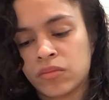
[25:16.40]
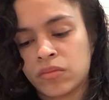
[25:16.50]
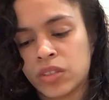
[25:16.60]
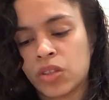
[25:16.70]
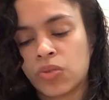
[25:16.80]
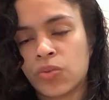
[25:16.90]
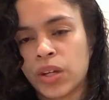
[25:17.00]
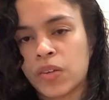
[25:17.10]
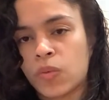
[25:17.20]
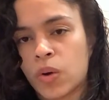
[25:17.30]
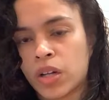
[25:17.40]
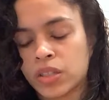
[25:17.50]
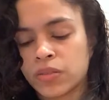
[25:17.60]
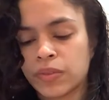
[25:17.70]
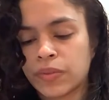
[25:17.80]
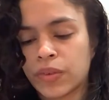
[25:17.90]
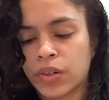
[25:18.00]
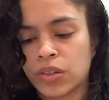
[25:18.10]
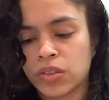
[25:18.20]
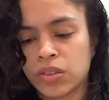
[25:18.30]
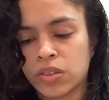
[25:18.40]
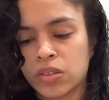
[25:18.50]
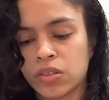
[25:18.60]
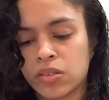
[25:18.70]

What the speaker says: The Three of Wands in reverse.